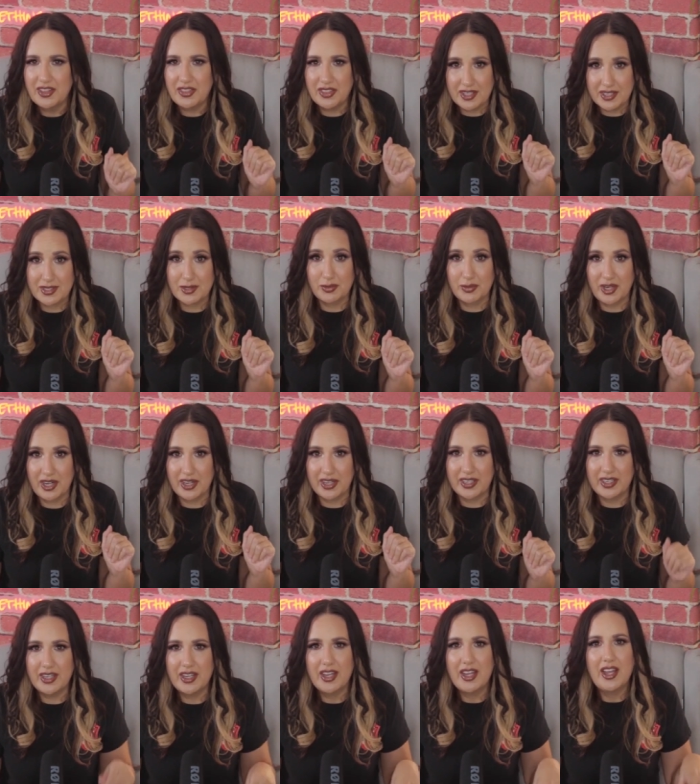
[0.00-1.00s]
this
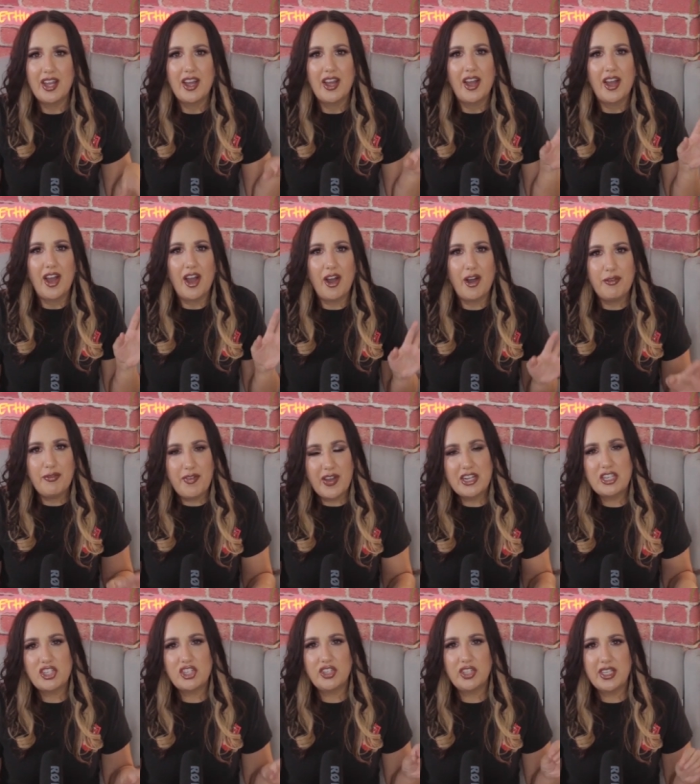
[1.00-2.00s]
one,
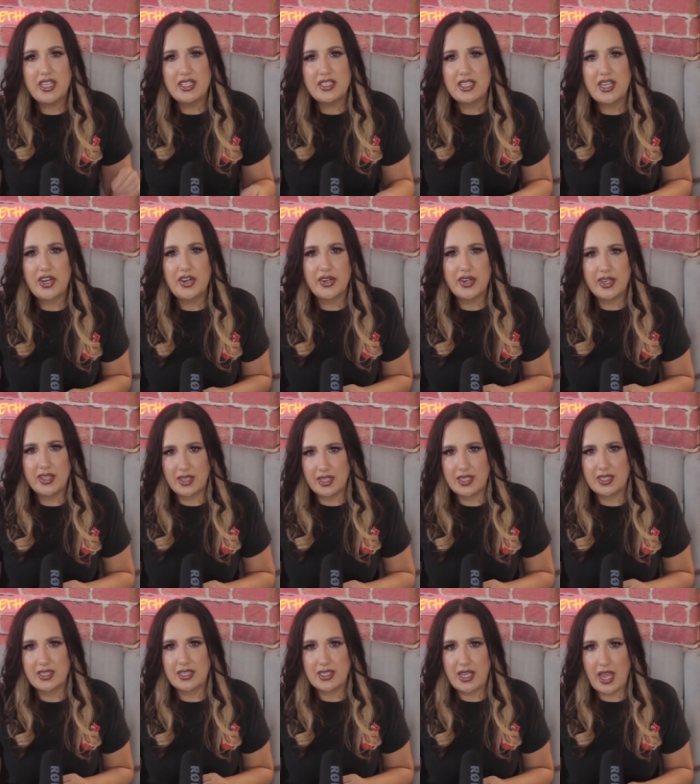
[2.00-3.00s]
Eventually, Terry
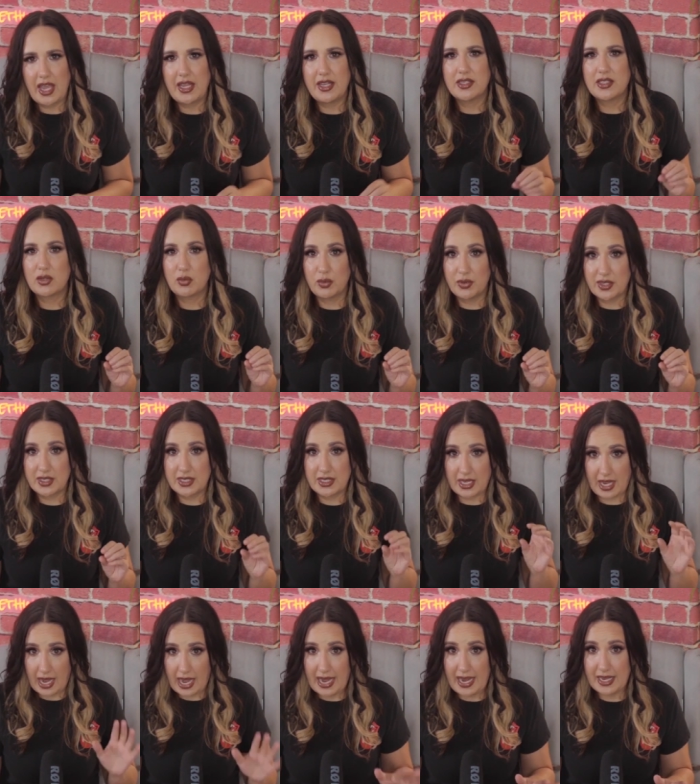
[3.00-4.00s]
Lynn's case
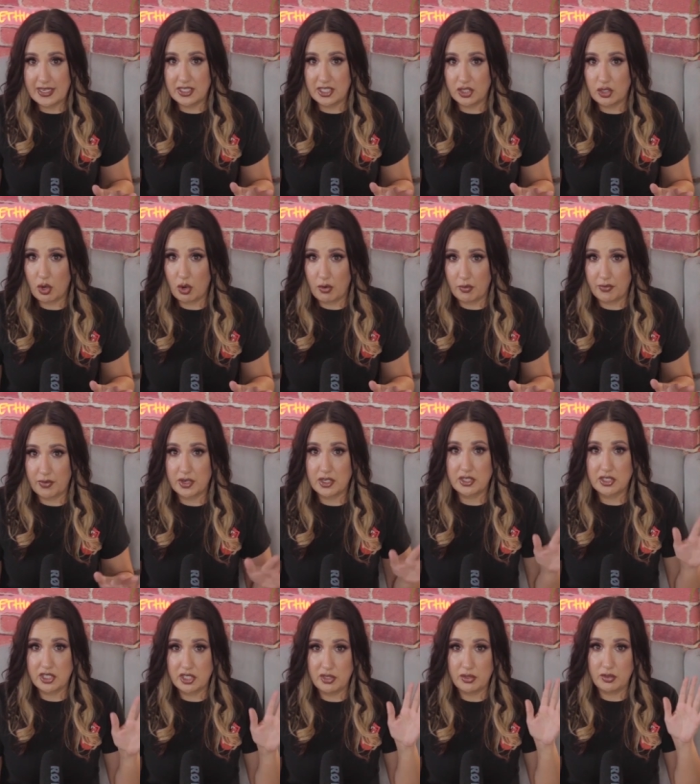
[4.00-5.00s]
was handed over
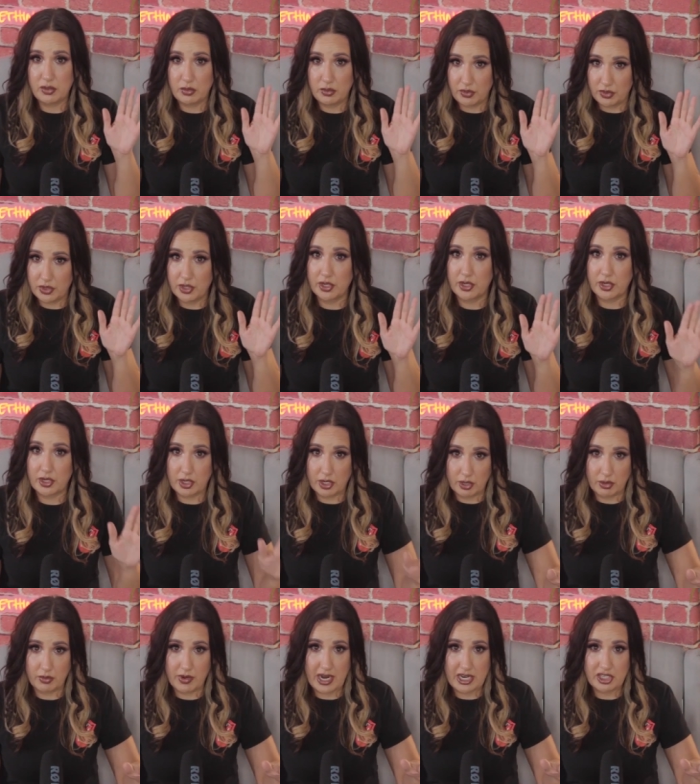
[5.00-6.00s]
to the
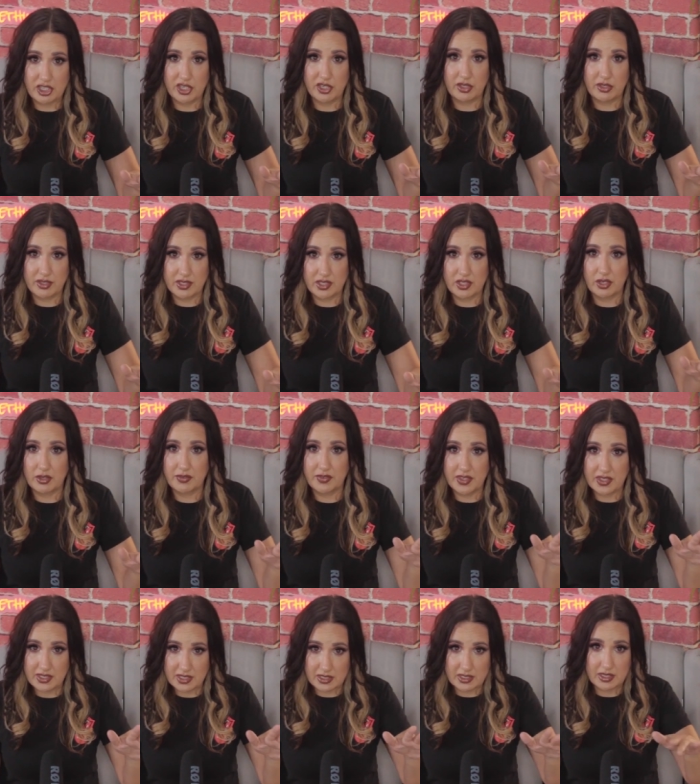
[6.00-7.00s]
Correctional
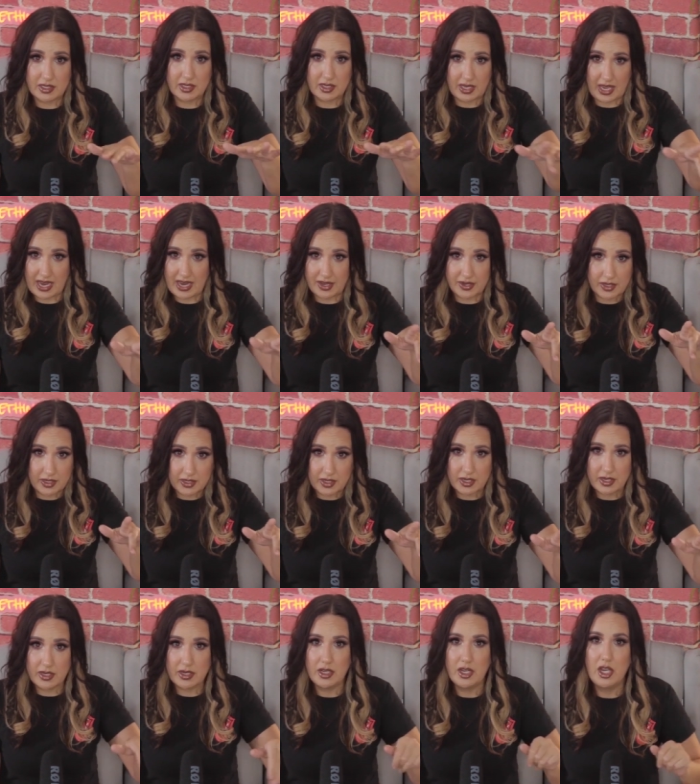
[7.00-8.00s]
Service
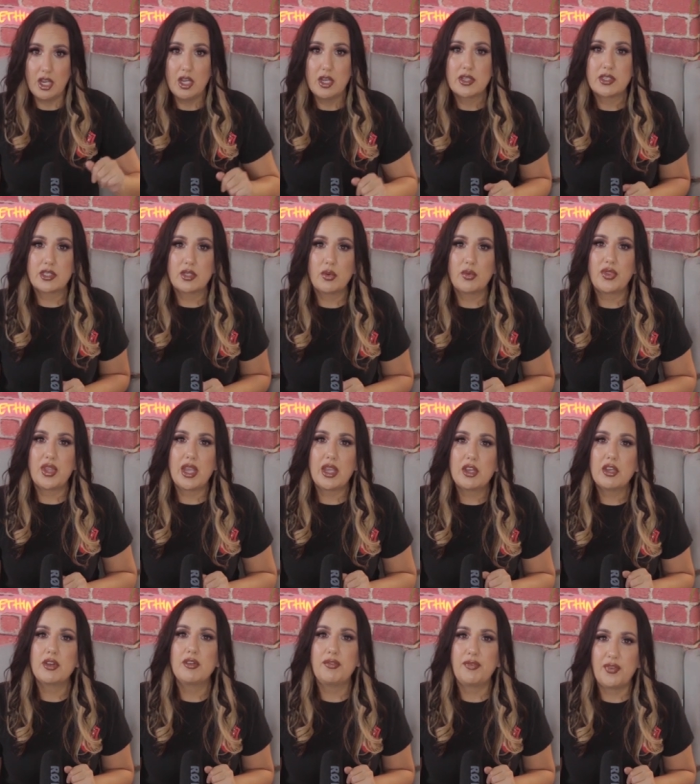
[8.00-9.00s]
Canada so they
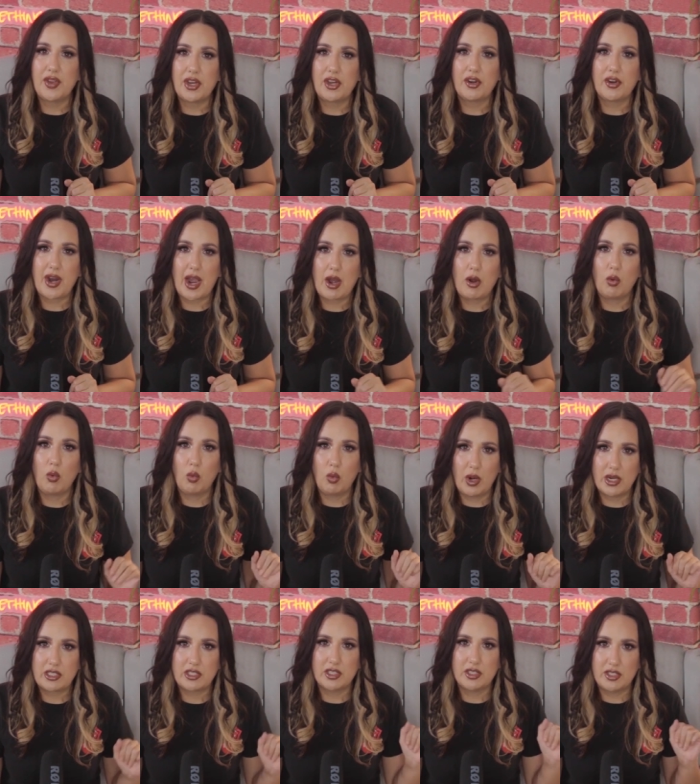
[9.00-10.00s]
could figure out
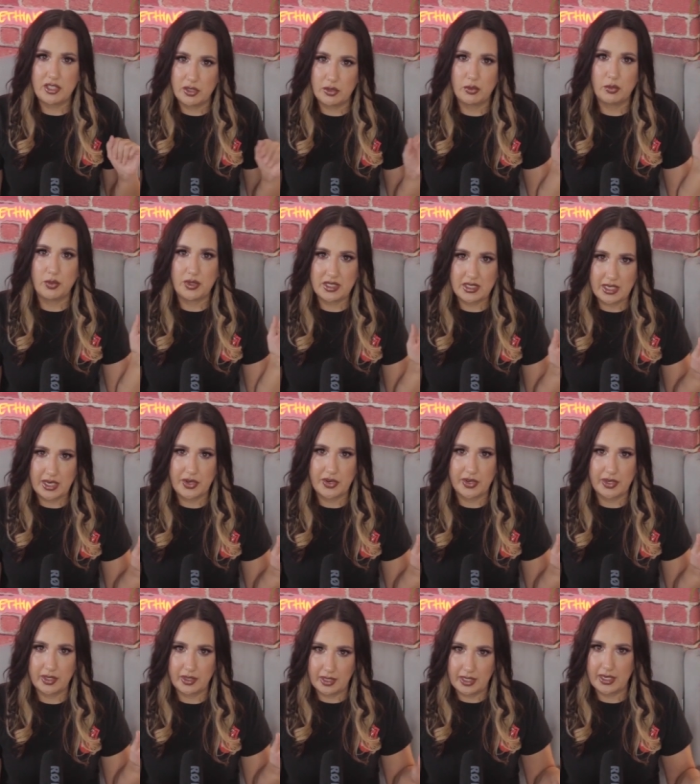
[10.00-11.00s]
what to do with
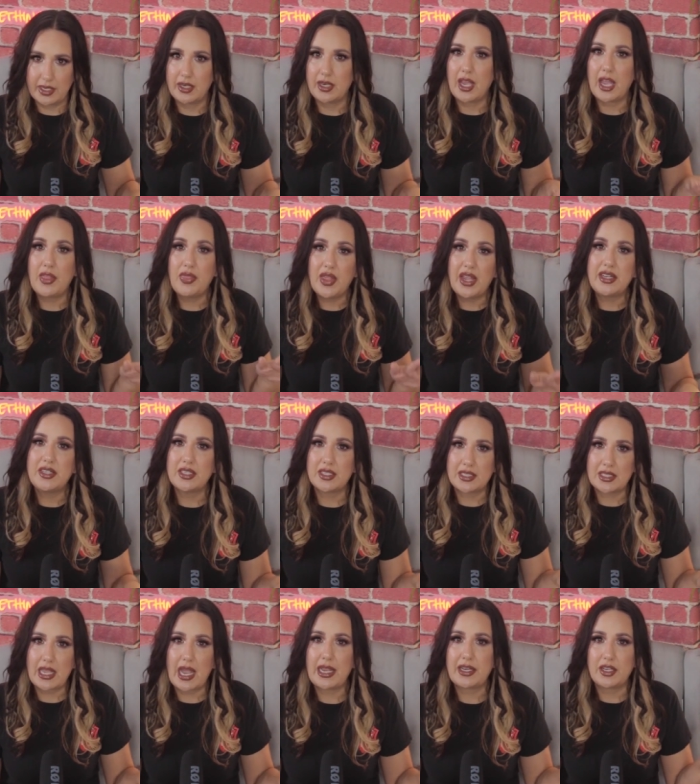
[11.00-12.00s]
Terry Lynn, and they
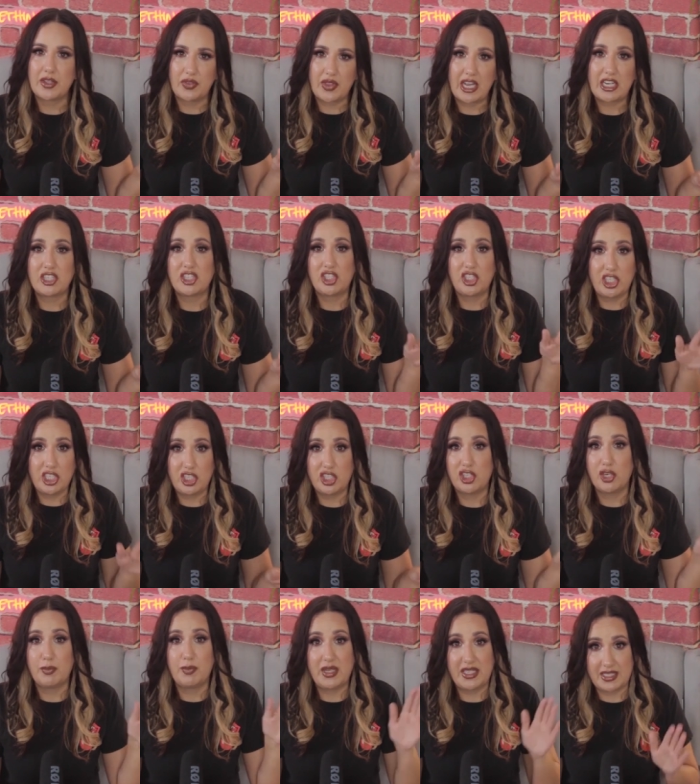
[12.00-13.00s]
decided that she
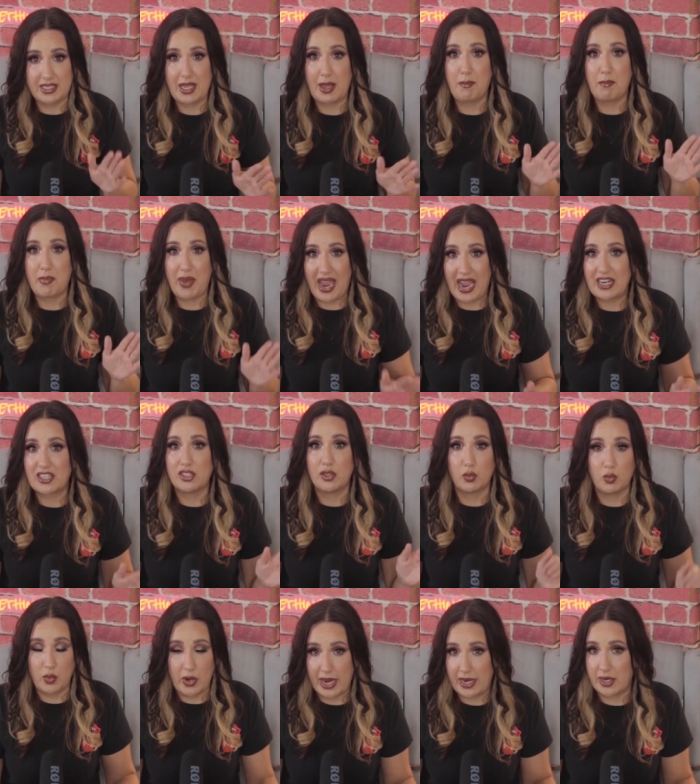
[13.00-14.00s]
should be sent back to
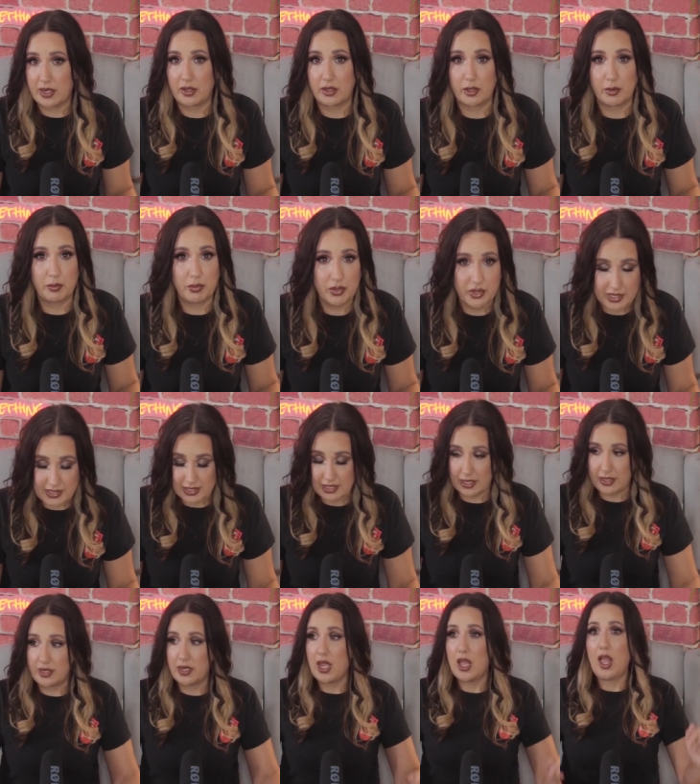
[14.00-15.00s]
regular prison.